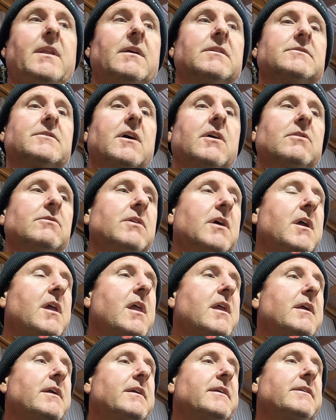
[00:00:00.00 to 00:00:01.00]
So,
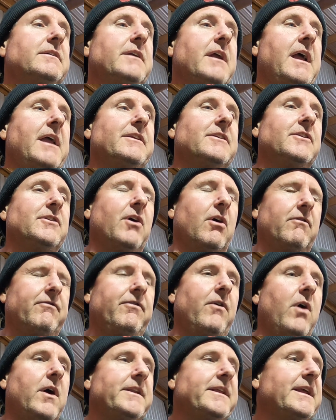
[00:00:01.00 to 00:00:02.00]
and you're not
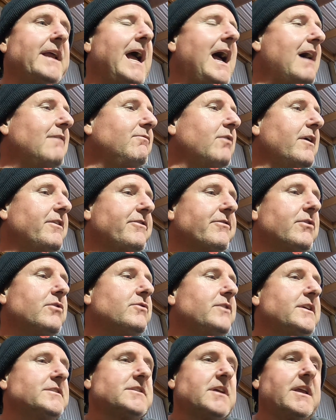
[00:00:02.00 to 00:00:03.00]
finding halfway
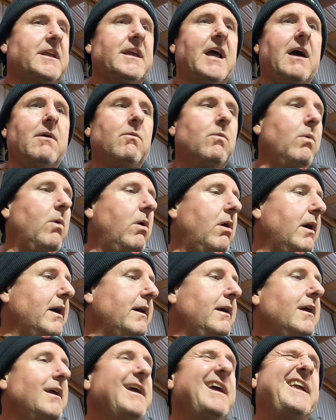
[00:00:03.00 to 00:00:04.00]
through there's a cut
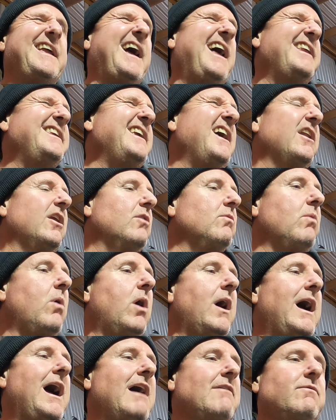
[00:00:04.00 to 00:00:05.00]
yellow
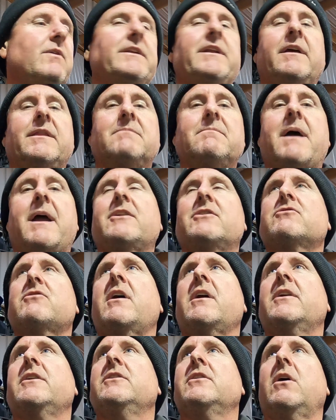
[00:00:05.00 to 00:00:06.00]
wire halfway down the main
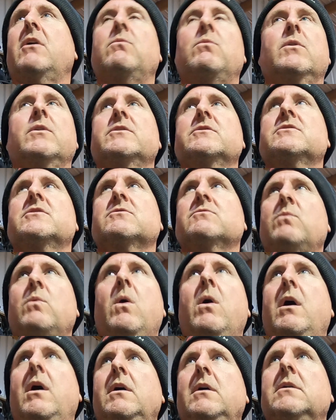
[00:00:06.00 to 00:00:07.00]
trunk, and you're like, what is this
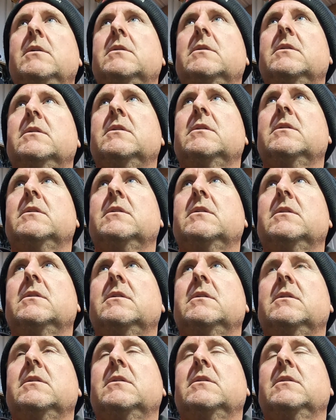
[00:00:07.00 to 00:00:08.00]
wire?
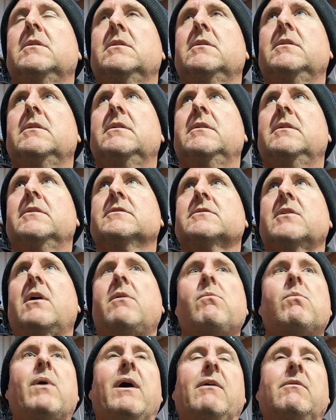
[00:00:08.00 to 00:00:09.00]
Yeah. And it's
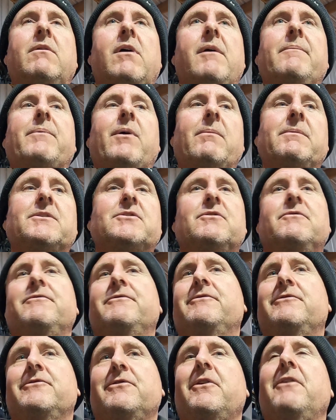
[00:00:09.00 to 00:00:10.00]
like, well, I probably should
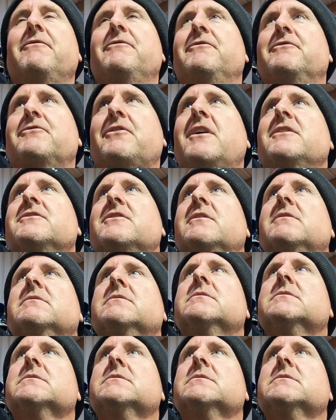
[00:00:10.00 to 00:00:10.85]
try and trace it.